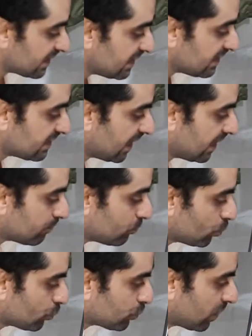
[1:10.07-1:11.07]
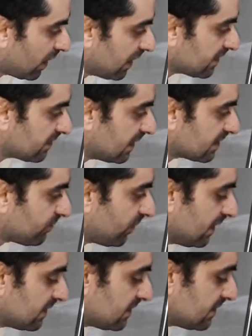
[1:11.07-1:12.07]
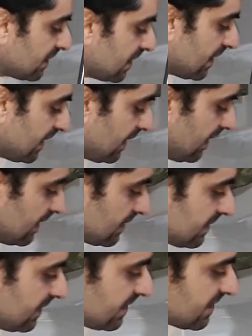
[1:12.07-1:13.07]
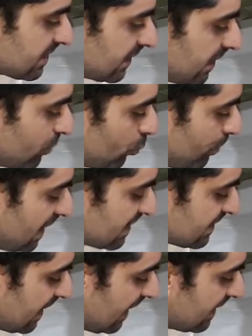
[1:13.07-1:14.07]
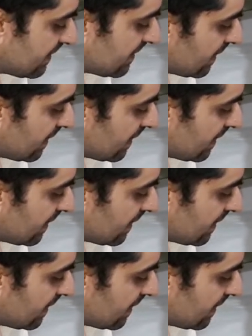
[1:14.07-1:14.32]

Ginter moved higher and wider, and this Hummels and